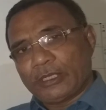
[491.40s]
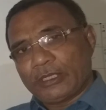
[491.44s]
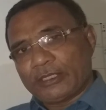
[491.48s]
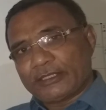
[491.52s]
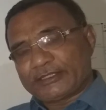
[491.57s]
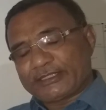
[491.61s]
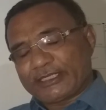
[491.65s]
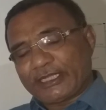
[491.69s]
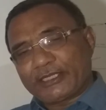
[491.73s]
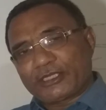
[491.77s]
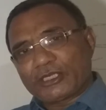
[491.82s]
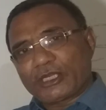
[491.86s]

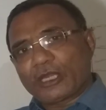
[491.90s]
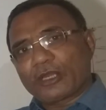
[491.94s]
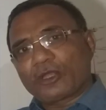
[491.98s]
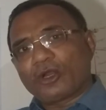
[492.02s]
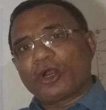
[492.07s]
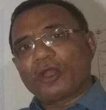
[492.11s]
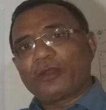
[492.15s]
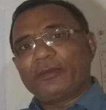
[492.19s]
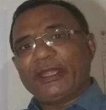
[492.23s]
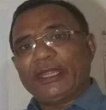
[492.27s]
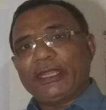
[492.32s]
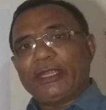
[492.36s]
Central
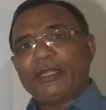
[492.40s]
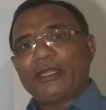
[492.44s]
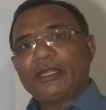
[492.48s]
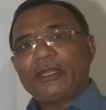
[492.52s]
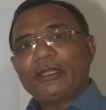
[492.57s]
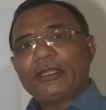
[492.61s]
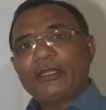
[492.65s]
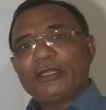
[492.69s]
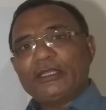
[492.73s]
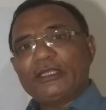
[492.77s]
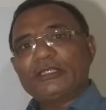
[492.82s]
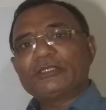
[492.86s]
government
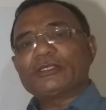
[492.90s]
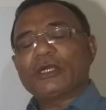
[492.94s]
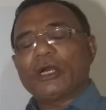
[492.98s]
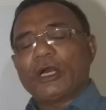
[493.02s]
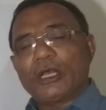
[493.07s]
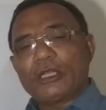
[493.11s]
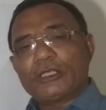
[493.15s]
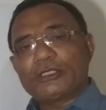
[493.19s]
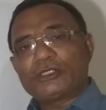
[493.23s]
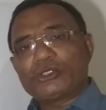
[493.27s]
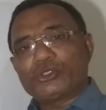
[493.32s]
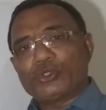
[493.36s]
is
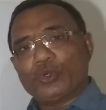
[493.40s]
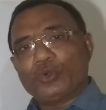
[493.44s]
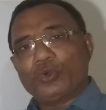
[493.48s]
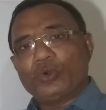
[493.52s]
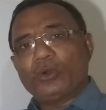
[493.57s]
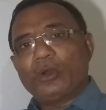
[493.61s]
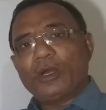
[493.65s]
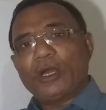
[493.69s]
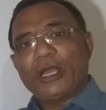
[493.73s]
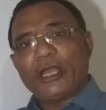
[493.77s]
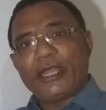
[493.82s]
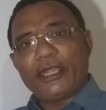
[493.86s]

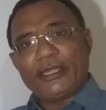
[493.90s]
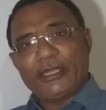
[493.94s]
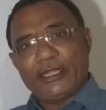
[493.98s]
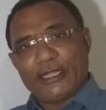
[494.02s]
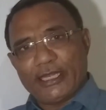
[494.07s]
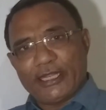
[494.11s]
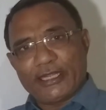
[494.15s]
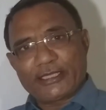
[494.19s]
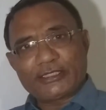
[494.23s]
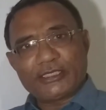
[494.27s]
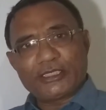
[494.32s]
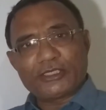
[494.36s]
also an
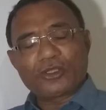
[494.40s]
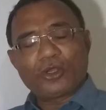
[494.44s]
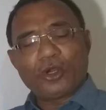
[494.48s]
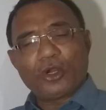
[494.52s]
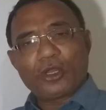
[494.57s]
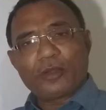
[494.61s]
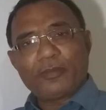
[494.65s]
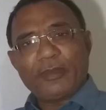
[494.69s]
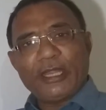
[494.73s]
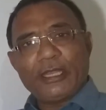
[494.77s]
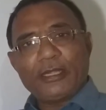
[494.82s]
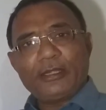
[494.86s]
elected
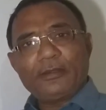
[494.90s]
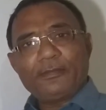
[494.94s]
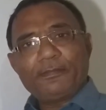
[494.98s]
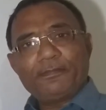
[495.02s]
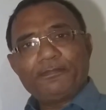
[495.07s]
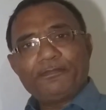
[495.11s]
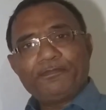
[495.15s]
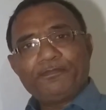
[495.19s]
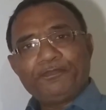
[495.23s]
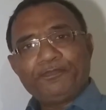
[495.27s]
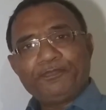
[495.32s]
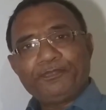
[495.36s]
government.
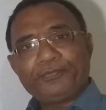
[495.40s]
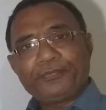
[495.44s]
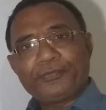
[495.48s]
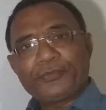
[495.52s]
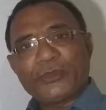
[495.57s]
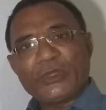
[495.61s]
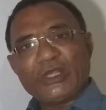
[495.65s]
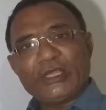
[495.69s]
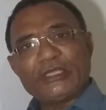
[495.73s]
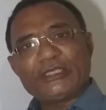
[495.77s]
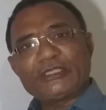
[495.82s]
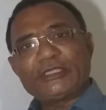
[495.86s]

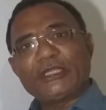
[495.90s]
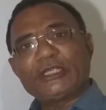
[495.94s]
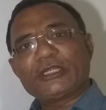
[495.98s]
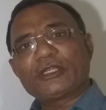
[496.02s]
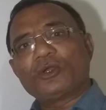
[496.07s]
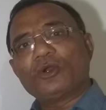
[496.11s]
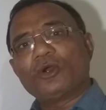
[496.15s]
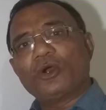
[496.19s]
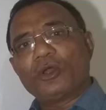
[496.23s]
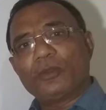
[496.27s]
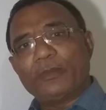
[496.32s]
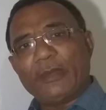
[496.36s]
State
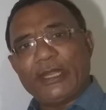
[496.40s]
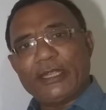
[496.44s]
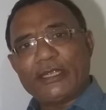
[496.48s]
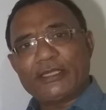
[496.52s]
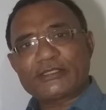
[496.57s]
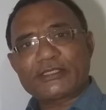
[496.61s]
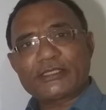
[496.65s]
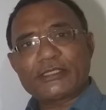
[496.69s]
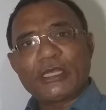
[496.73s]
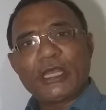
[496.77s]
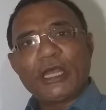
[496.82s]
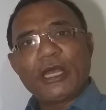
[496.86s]

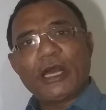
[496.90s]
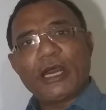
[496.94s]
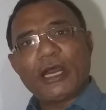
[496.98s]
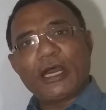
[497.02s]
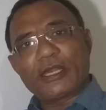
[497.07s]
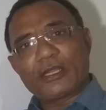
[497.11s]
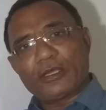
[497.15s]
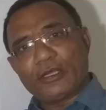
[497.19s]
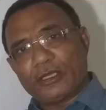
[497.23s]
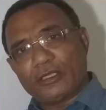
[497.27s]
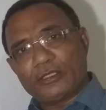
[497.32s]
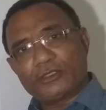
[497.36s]
governments
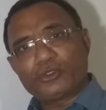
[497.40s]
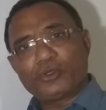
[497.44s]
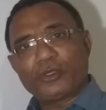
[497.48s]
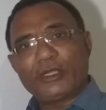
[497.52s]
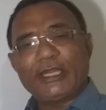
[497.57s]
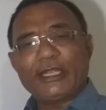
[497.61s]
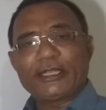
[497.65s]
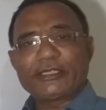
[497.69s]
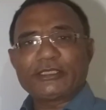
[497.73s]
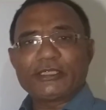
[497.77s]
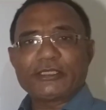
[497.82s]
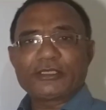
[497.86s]
are also
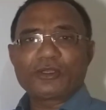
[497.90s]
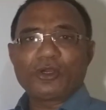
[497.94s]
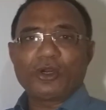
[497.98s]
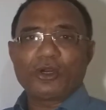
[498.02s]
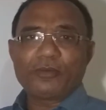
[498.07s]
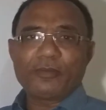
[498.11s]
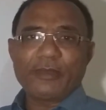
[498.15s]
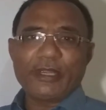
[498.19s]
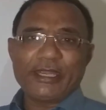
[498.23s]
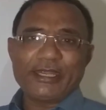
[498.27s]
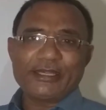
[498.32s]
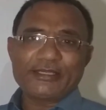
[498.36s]
elected
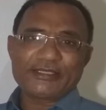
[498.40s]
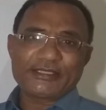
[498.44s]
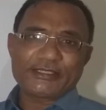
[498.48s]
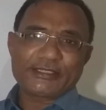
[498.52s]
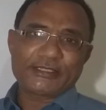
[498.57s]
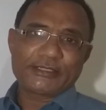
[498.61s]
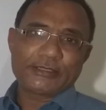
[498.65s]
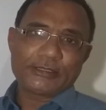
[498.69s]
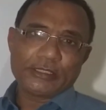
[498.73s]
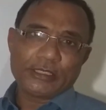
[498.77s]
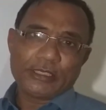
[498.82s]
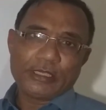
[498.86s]

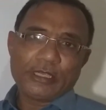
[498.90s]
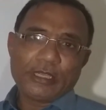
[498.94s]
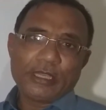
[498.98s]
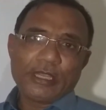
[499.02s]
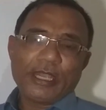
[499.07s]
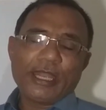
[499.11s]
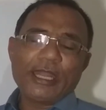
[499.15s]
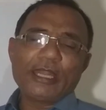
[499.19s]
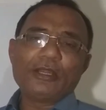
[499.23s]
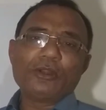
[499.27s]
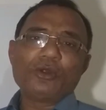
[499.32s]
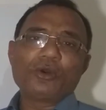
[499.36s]
governments,
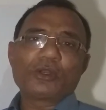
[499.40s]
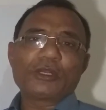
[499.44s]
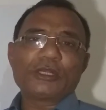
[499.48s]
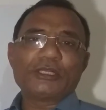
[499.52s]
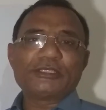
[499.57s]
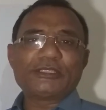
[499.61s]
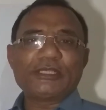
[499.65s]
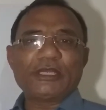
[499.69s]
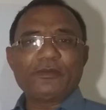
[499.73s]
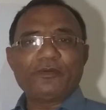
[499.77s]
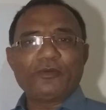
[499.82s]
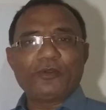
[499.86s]
and local
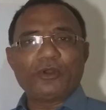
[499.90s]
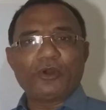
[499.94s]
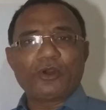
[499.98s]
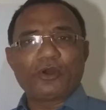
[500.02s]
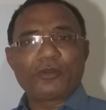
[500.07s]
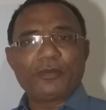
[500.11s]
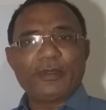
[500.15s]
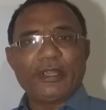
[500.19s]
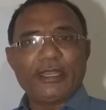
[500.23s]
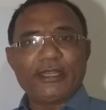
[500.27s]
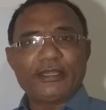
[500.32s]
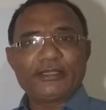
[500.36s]

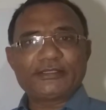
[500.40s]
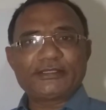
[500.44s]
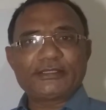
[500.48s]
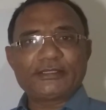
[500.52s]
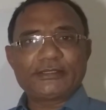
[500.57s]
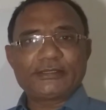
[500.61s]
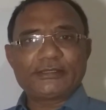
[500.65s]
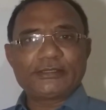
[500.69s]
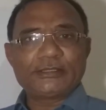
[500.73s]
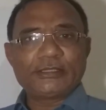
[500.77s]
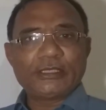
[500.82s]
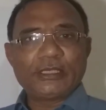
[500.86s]

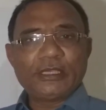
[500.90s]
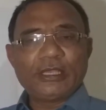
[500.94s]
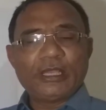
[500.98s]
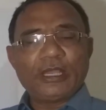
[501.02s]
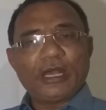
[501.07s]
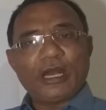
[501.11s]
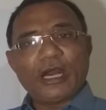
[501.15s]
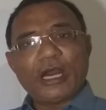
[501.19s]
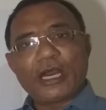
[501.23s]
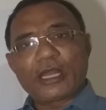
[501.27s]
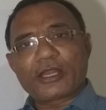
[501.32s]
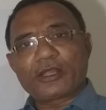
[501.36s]
self-governments
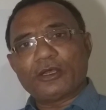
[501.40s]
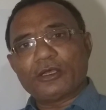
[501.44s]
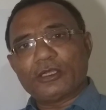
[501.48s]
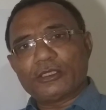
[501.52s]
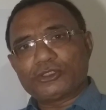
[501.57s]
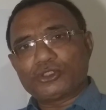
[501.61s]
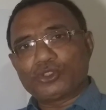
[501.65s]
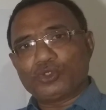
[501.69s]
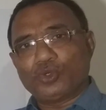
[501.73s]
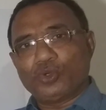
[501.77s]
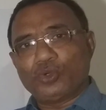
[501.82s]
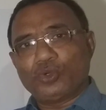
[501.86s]
are
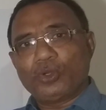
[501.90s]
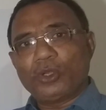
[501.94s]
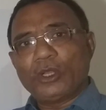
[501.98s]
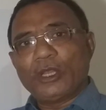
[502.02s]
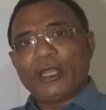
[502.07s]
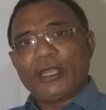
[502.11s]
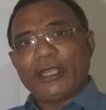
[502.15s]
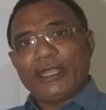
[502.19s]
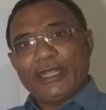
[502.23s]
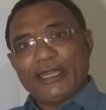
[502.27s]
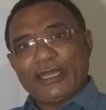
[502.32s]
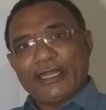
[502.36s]
also
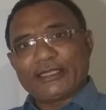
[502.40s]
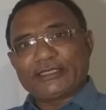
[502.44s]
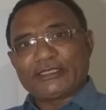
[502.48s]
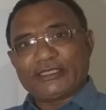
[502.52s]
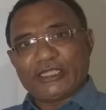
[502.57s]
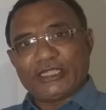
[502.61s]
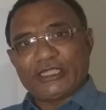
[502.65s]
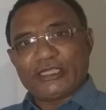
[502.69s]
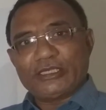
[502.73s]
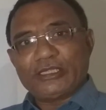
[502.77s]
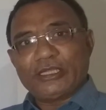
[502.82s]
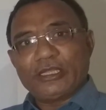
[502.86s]

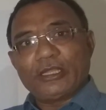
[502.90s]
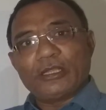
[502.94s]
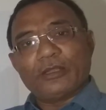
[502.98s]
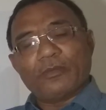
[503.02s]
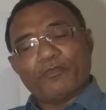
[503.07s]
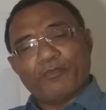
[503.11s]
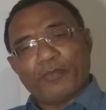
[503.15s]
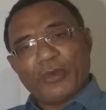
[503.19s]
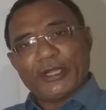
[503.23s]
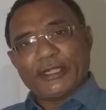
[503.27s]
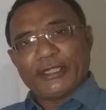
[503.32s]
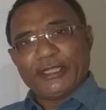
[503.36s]
elected
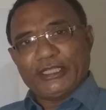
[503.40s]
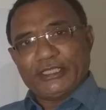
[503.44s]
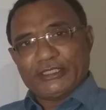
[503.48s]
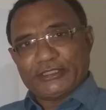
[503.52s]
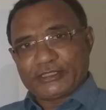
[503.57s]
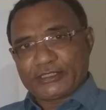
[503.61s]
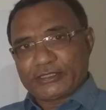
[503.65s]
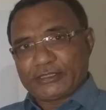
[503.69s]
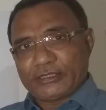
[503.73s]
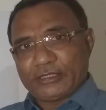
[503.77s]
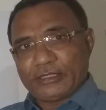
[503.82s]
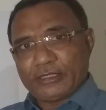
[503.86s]

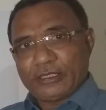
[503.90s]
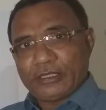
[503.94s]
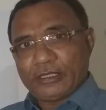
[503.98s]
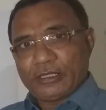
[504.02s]
bodies.